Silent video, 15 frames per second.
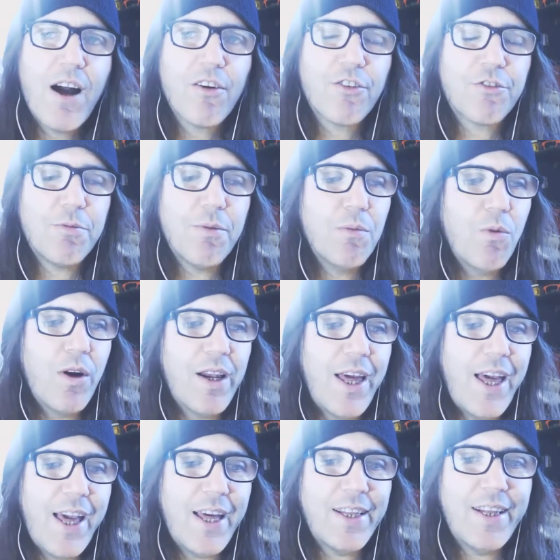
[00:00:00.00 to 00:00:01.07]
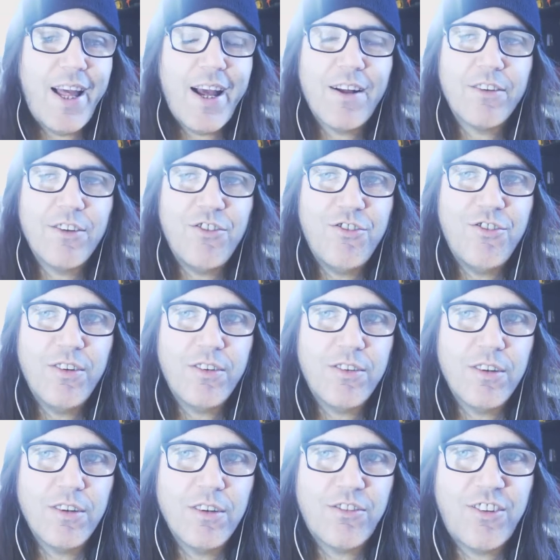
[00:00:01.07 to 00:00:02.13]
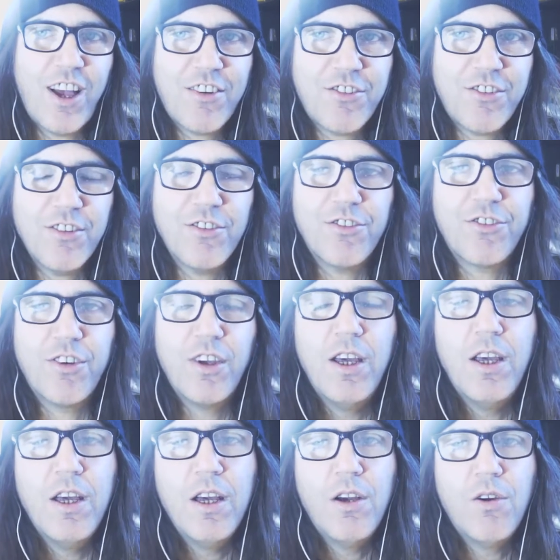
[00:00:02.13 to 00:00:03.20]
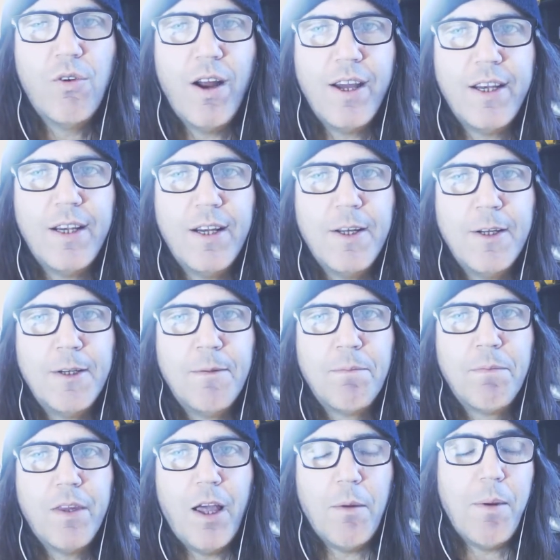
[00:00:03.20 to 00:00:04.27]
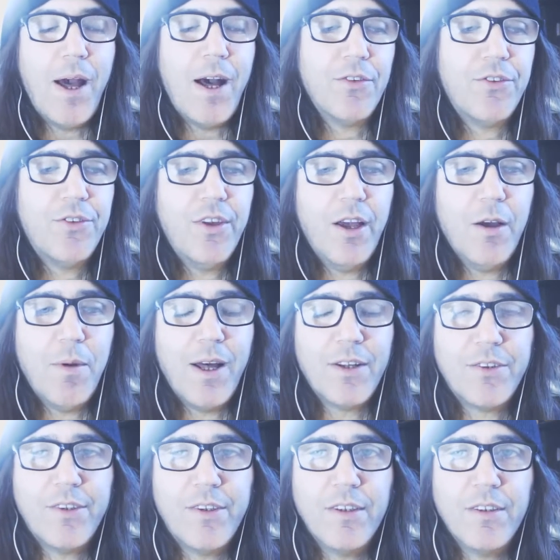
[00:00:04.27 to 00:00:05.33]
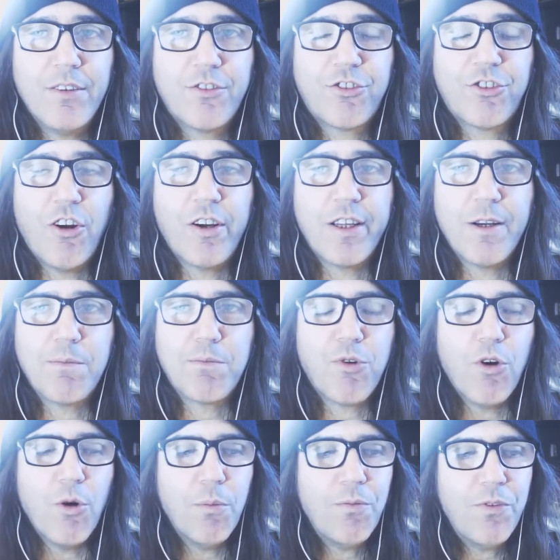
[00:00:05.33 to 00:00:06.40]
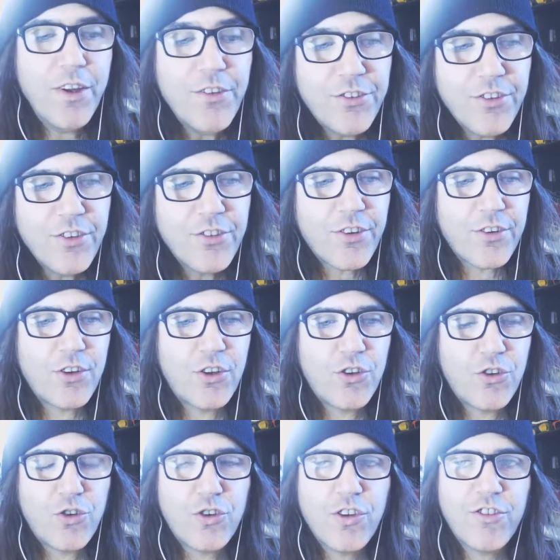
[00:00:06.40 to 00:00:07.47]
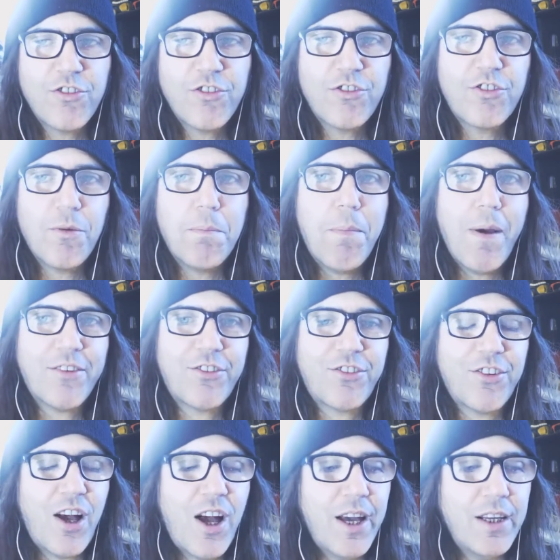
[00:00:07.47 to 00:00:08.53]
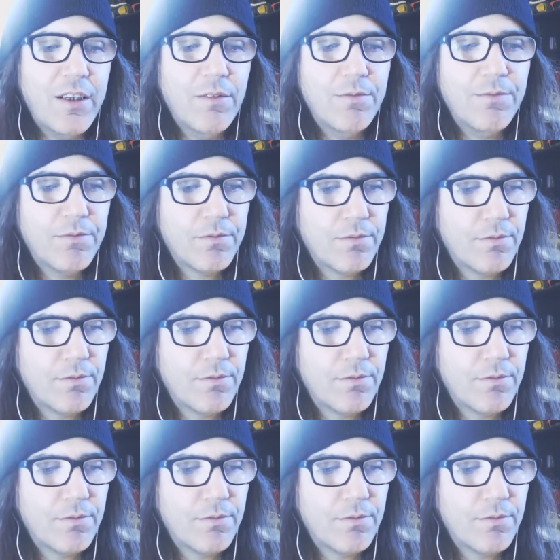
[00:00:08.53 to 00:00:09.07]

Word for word: congressmen want to hand down to to Sessions, right? about about uh, starting a probe. This is a this is the best sign